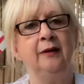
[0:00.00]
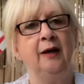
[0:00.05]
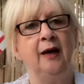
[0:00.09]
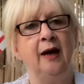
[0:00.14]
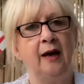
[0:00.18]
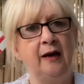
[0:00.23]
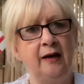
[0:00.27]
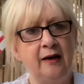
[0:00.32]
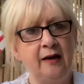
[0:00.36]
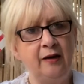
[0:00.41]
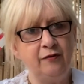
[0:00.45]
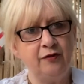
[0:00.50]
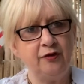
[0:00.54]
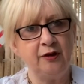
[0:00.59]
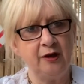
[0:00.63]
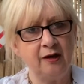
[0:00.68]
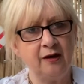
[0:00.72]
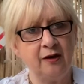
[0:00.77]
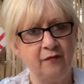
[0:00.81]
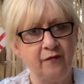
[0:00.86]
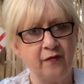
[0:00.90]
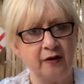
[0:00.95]
And if she
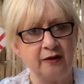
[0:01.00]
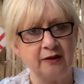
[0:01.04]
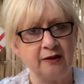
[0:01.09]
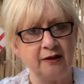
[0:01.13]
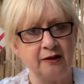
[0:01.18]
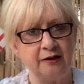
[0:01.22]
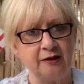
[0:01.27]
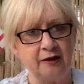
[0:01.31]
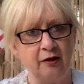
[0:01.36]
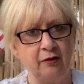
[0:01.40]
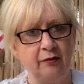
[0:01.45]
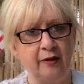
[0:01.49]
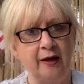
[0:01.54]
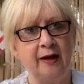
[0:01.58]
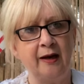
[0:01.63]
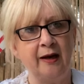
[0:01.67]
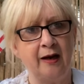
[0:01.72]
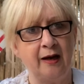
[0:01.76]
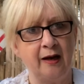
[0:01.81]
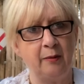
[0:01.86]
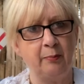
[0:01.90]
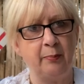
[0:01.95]
convinces you, then
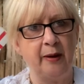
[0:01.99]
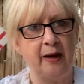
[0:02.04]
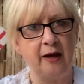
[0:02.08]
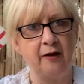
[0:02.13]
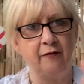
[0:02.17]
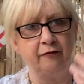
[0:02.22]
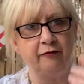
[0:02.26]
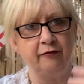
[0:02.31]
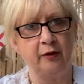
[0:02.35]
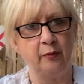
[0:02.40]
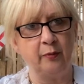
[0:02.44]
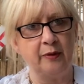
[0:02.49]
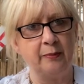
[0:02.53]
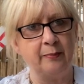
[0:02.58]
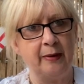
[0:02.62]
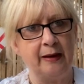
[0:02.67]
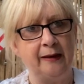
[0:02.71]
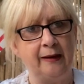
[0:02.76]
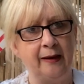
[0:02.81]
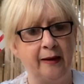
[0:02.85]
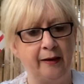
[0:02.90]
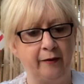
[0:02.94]
I'll pay for it with my
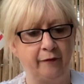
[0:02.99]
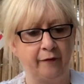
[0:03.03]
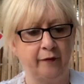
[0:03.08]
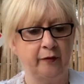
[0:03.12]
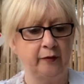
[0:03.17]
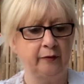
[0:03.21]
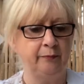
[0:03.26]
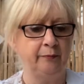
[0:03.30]
life.